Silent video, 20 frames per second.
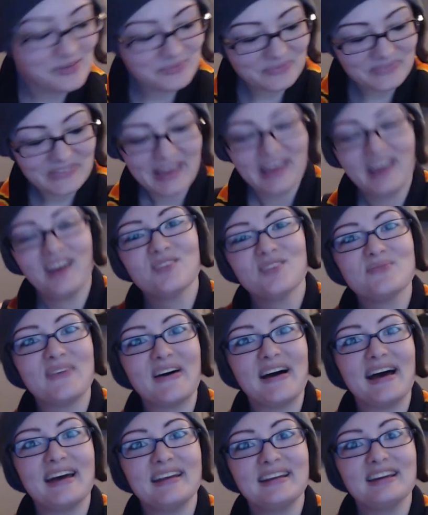um,
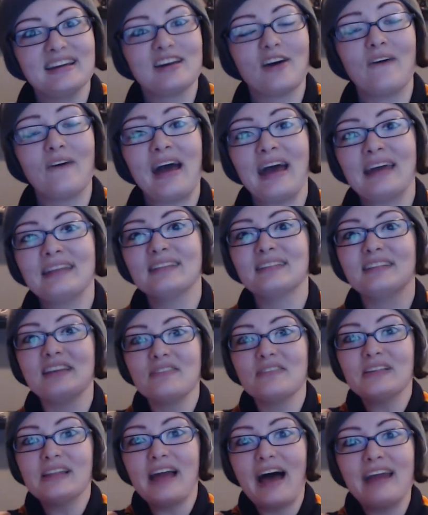but go ahead, leave
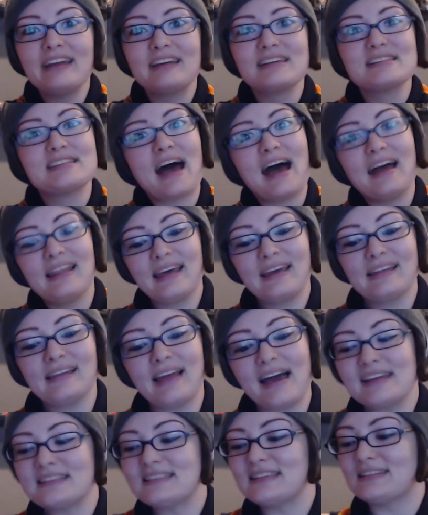a like because I like
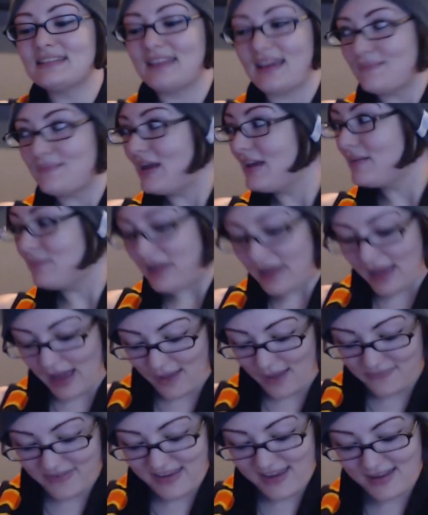likes. They make me
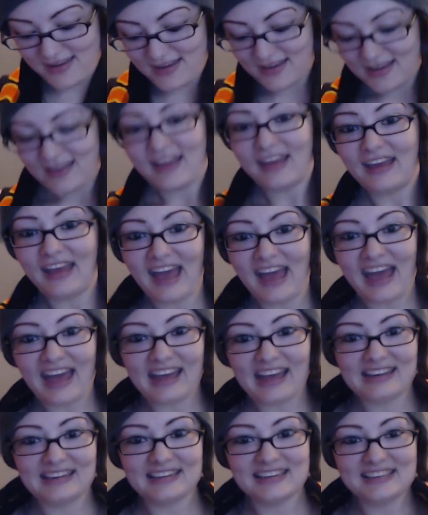happy
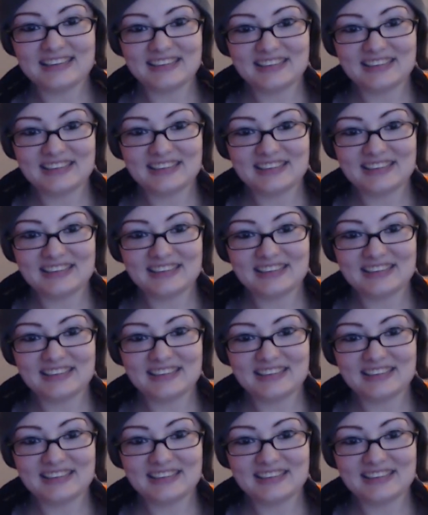and